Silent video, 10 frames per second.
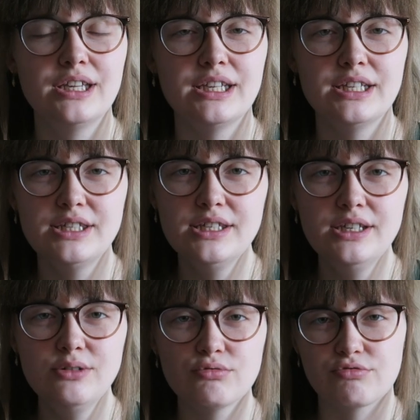
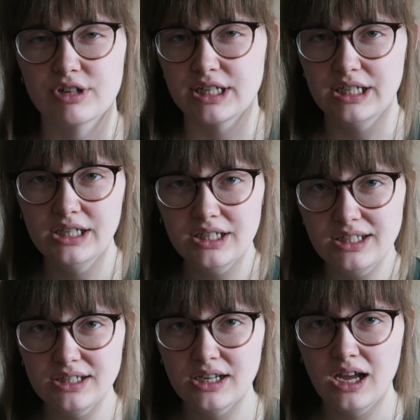easy
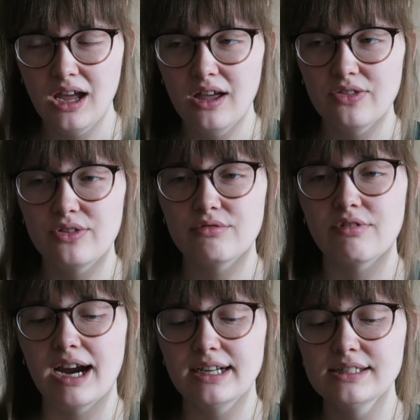read. The
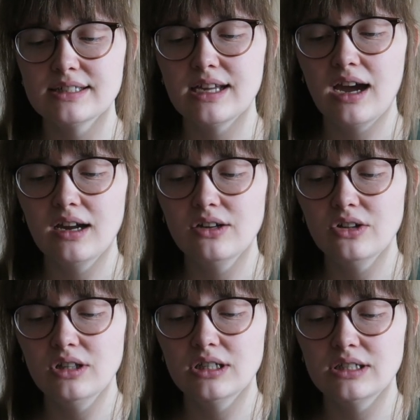writing
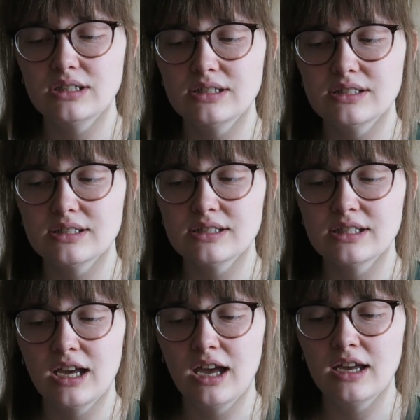style is
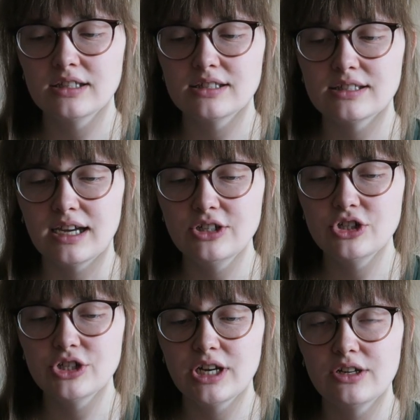
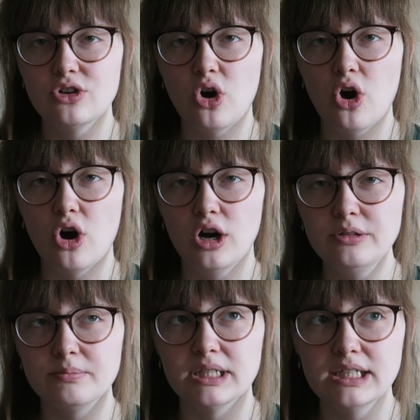such an
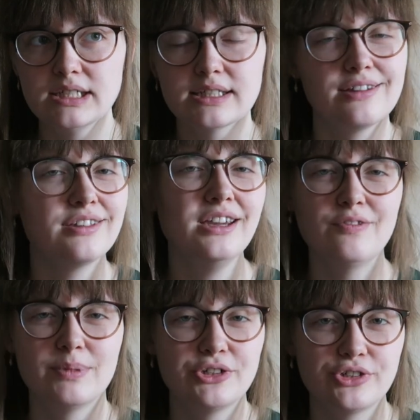odd mix. I think
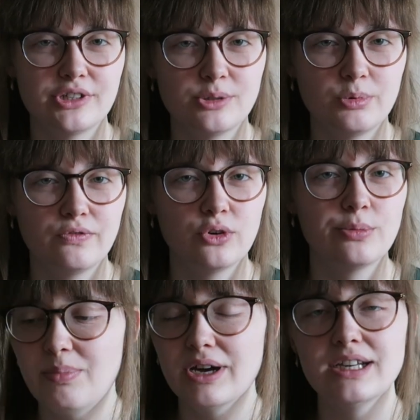I've mentioned this
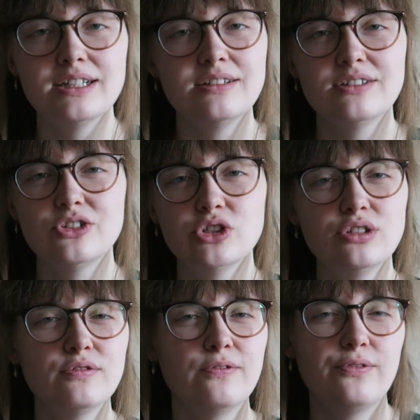before, but it
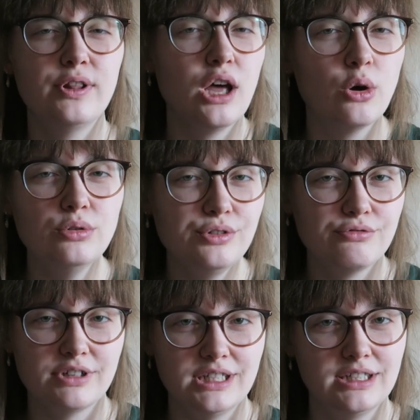just
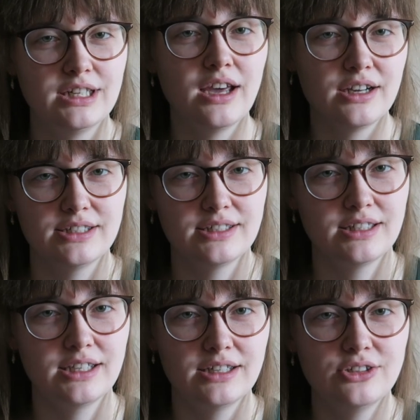flows really
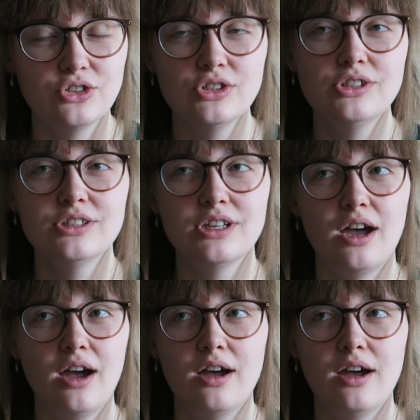nicely. It's just,